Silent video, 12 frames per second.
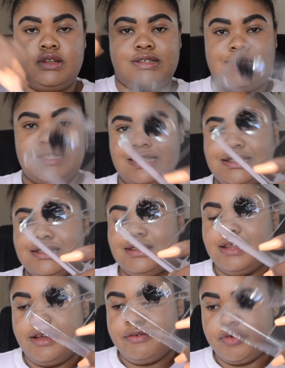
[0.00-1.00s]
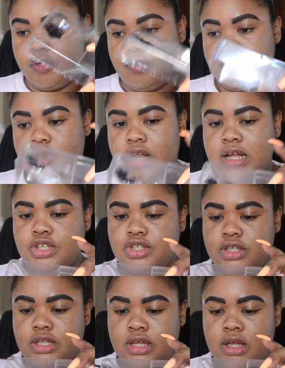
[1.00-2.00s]
tint left over
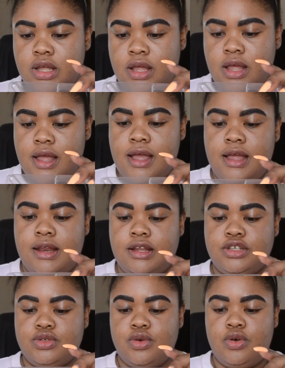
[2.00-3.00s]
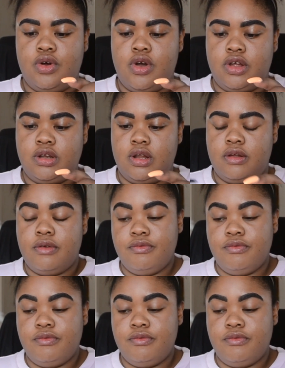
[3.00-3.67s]
actually, and I saw on